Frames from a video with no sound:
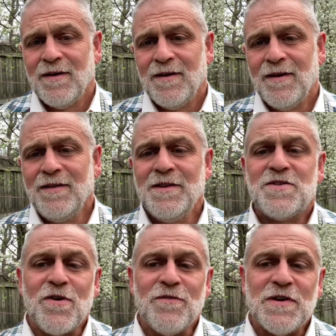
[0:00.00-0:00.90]
And the
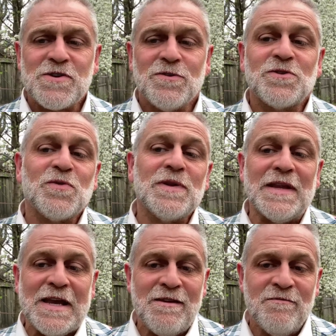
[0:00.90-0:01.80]
dervish looked
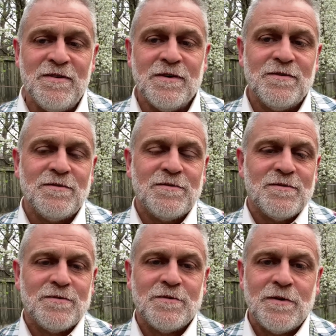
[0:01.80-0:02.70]
relieved,
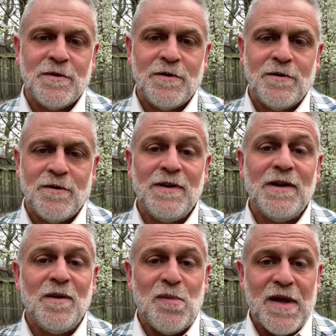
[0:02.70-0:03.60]
a
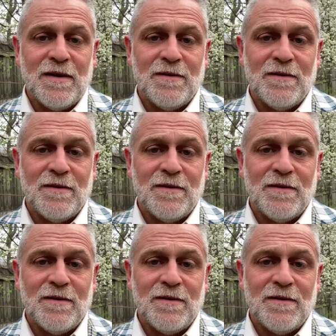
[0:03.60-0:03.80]
little bit.